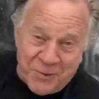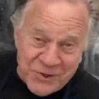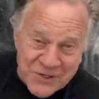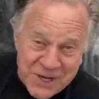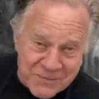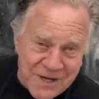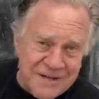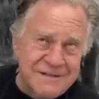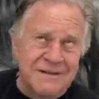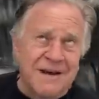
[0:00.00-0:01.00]
workshops I
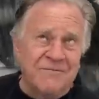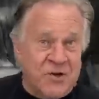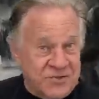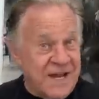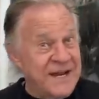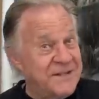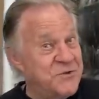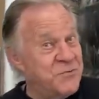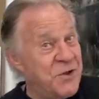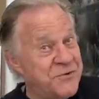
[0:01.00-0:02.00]
just love because I get to
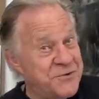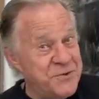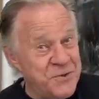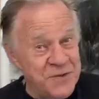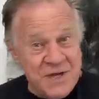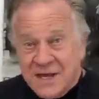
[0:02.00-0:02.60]
draw too.